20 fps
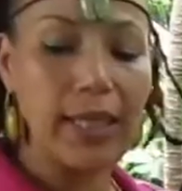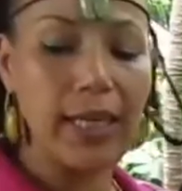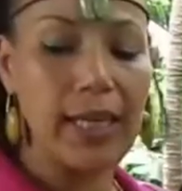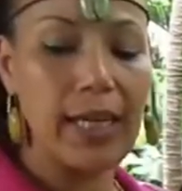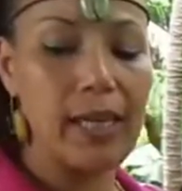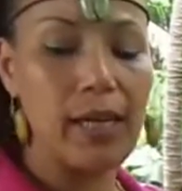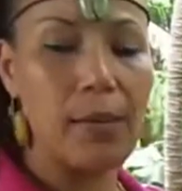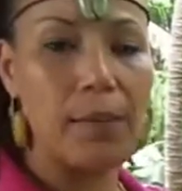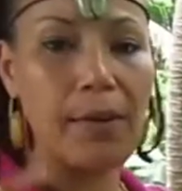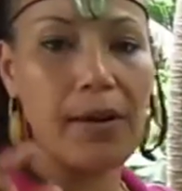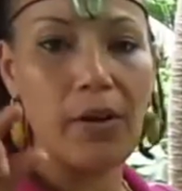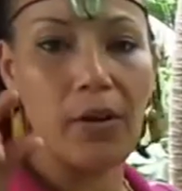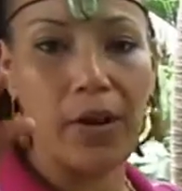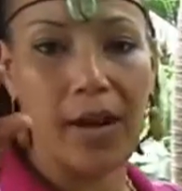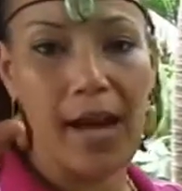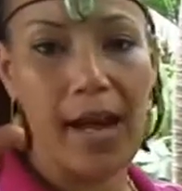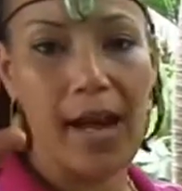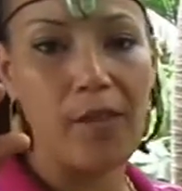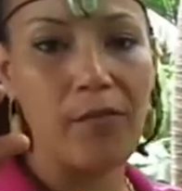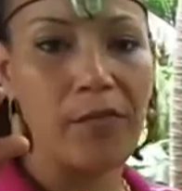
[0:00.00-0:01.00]
need about
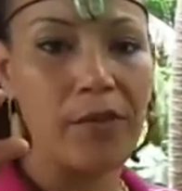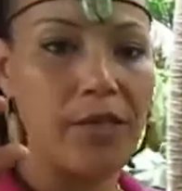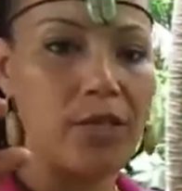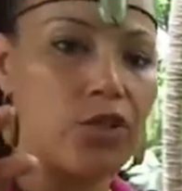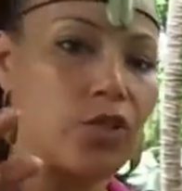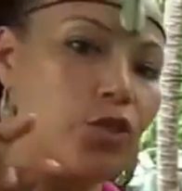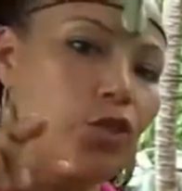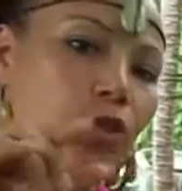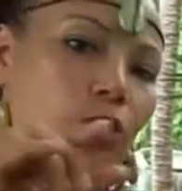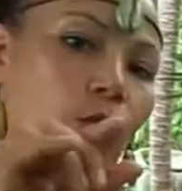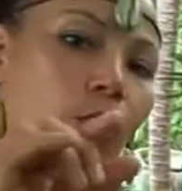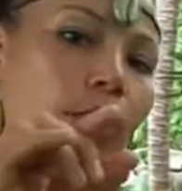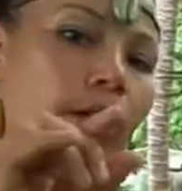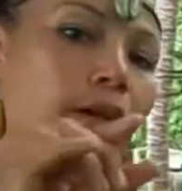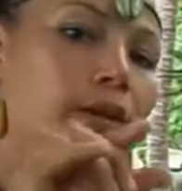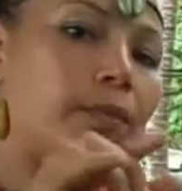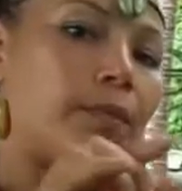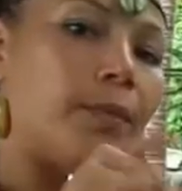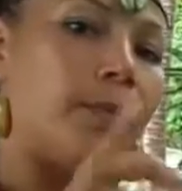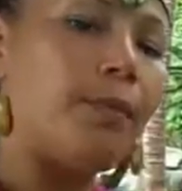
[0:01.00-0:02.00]
1/2 inch of
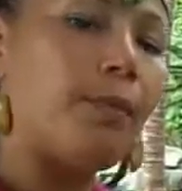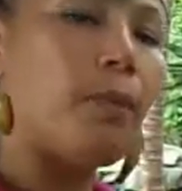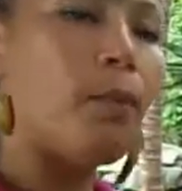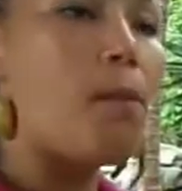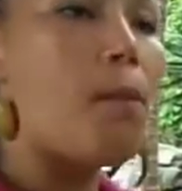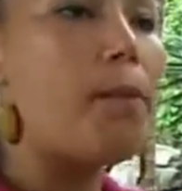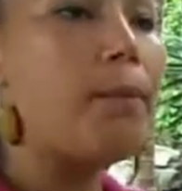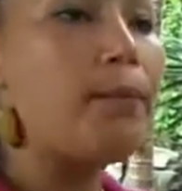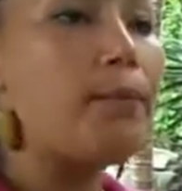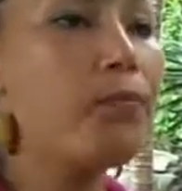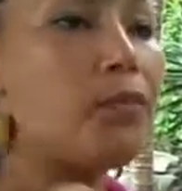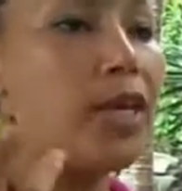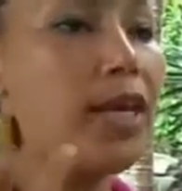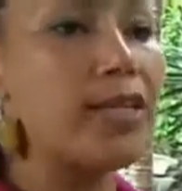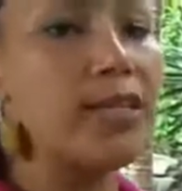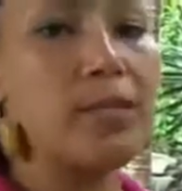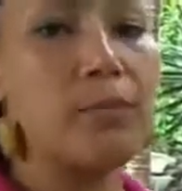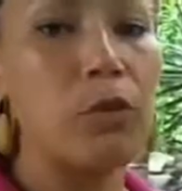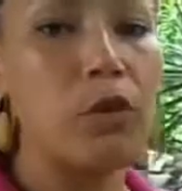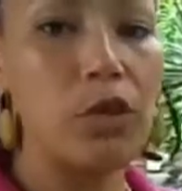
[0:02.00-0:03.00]
soil.
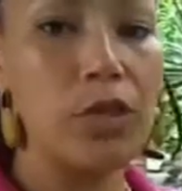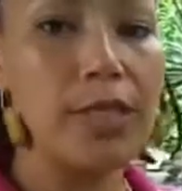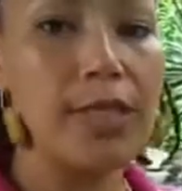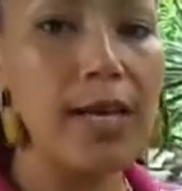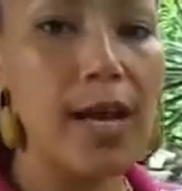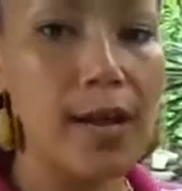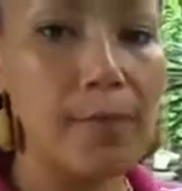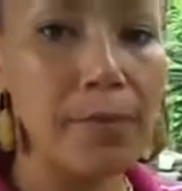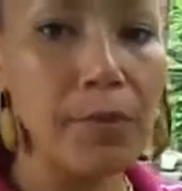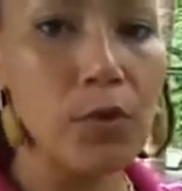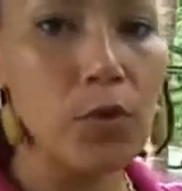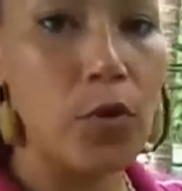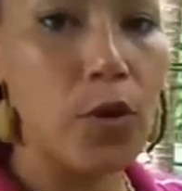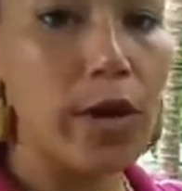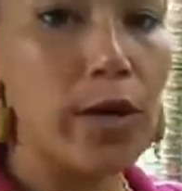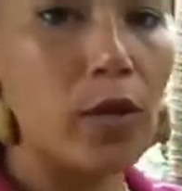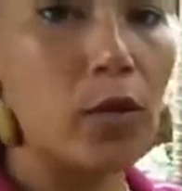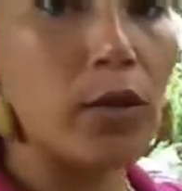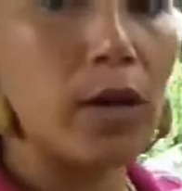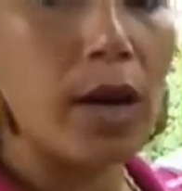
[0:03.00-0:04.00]
Get some good
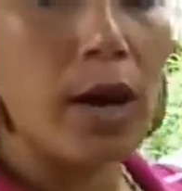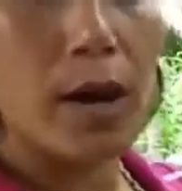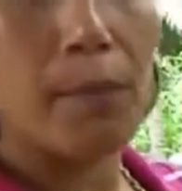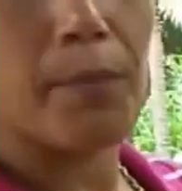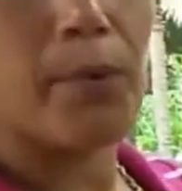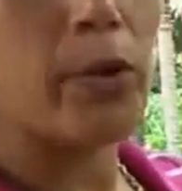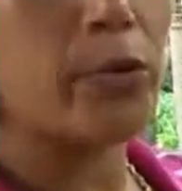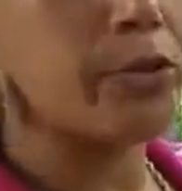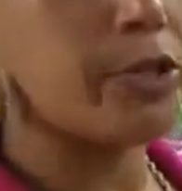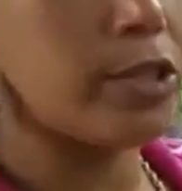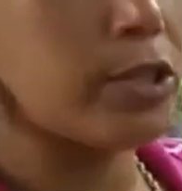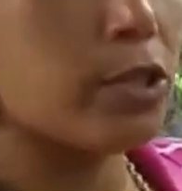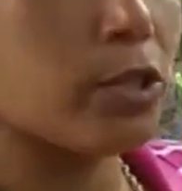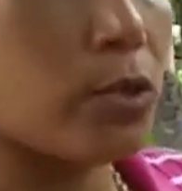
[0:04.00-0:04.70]
topsoil or composted